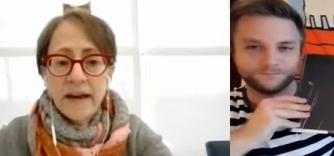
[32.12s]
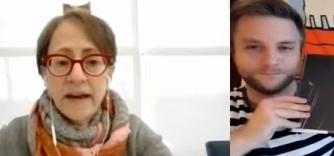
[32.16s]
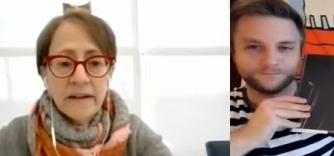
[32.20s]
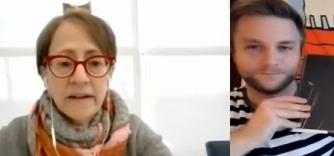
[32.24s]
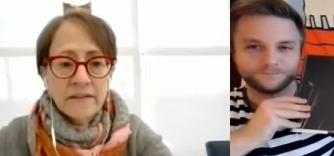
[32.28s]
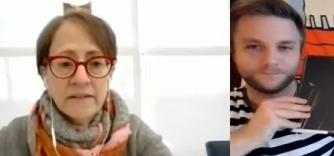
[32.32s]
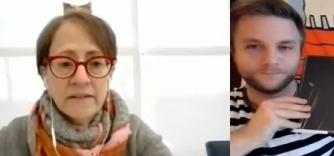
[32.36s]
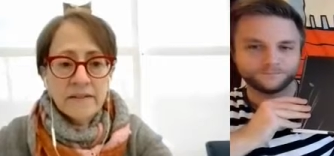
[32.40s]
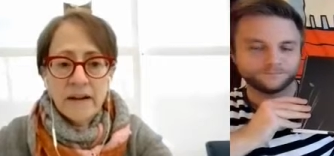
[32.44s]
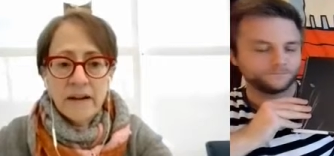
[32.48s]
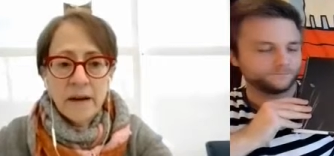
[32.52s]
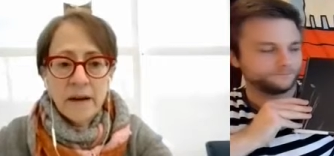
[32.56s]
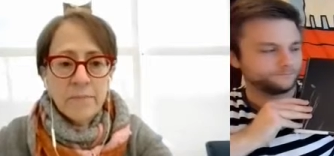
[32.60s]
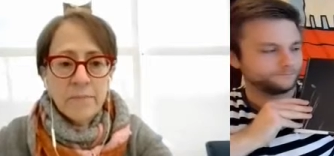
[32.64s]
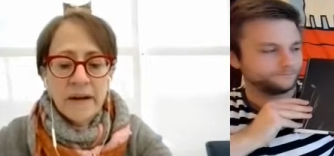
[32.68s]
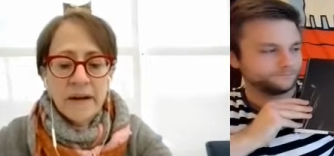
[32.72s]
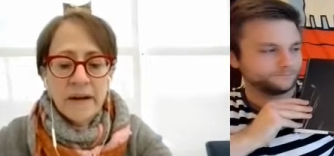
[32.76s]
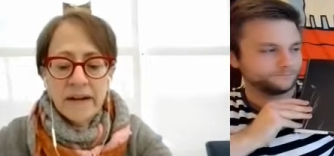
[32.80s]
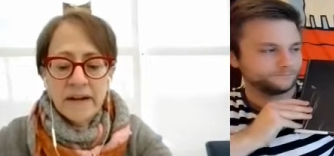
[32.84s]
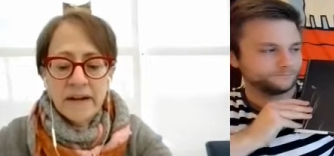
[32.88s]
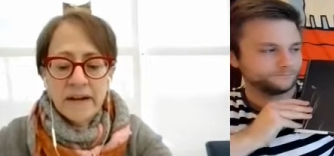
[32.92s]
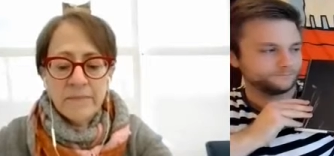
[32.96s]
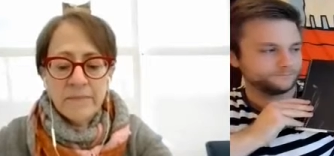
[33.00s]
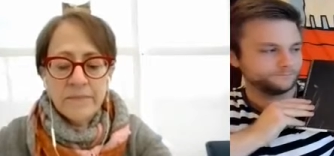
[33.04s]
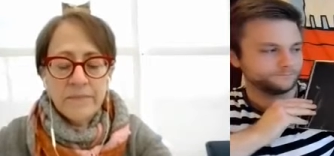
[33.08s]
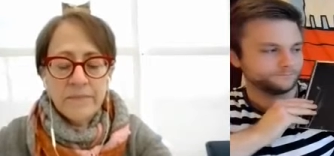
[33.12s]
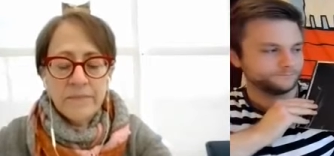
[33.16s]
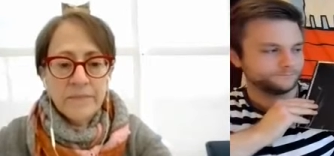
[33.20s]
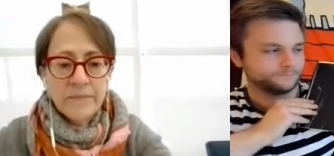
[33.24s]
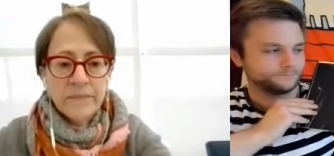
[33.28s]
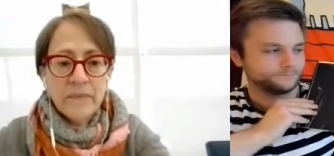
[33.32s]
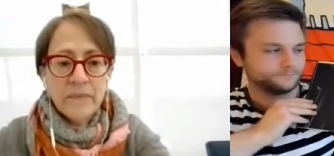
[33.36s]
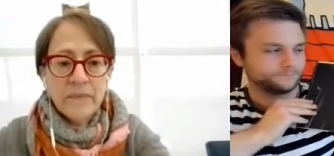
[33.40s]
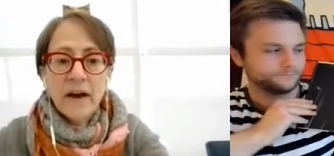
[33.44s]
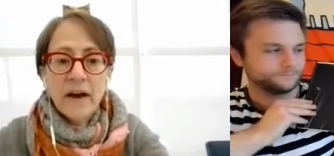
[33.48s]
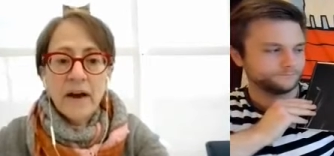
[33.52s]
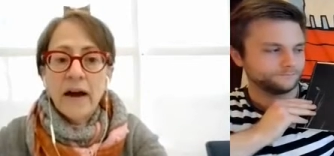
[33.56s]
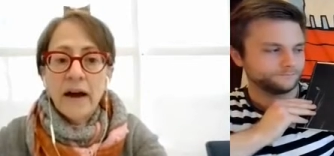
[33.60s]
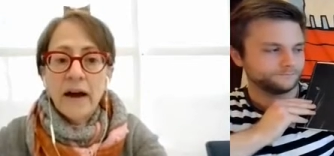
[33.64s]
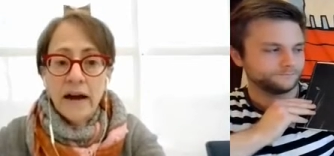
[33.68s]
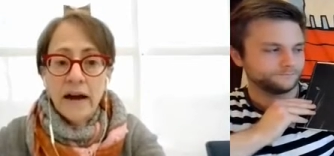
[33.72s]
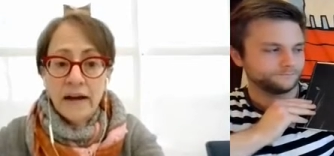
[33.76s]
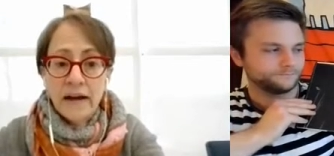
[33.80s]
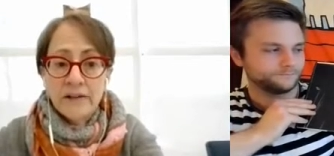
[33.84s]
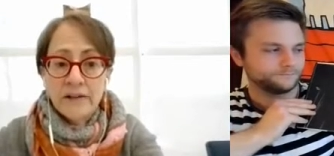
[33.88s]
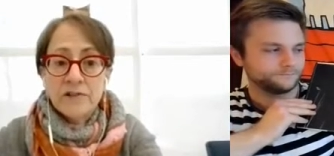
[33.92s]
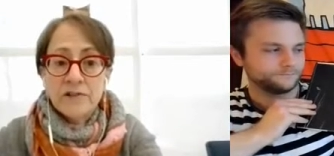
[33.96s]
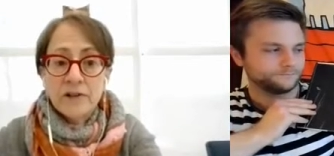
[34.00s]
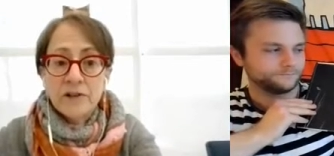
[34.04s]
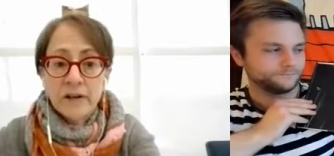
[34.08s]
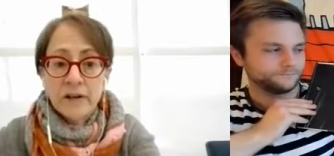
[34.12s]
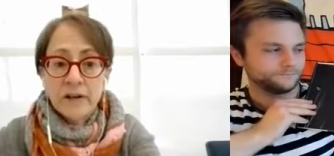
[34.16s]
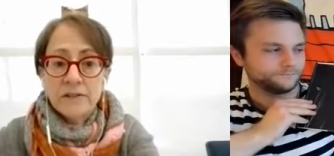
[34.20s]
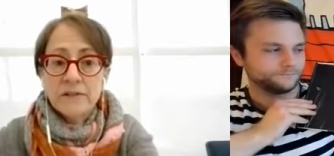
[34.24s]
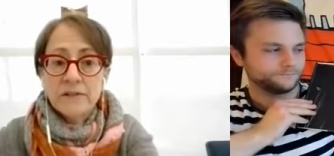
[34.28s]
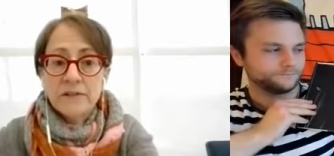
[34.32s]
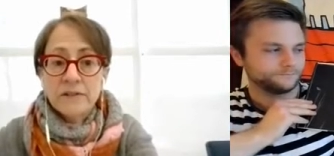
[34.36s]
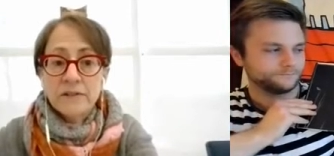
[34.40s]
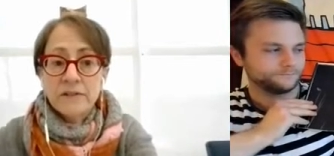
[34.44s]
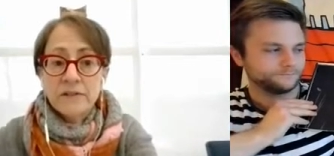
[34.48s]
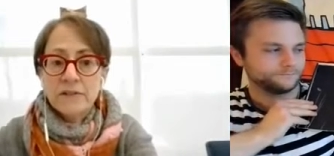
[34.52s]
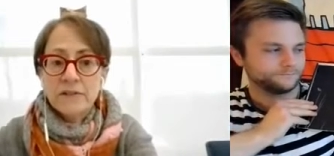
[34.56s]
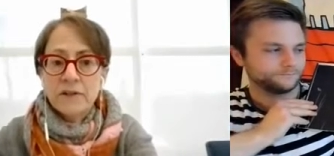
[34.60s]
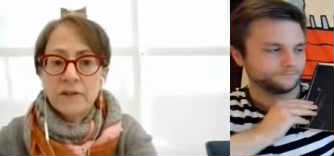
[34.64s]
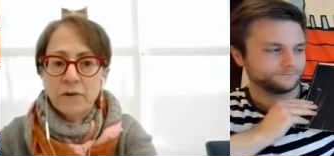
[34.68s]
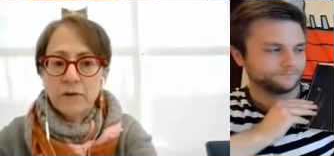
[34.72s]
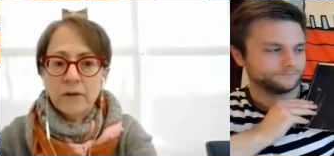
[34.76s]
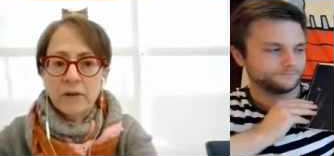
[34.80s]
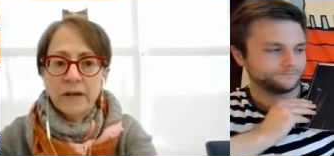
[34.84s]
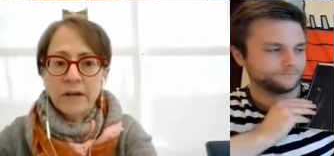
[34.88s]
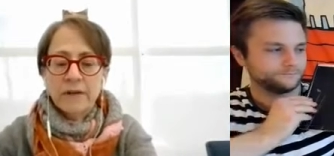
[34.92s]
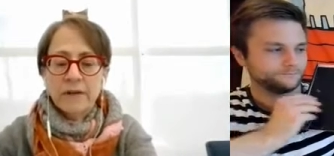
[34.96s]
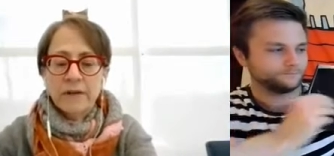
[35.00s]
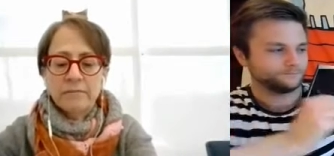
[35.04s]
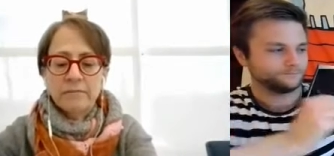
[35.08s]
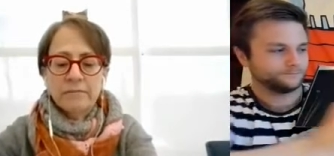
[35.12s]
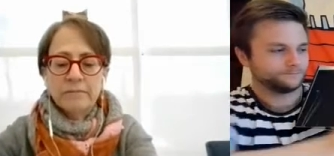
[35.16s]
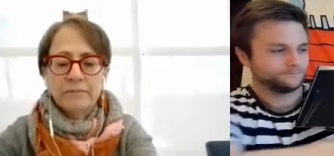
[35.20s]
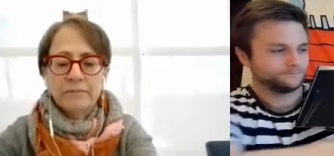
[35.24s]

Speaker 1: hat is not mine. I just stole it.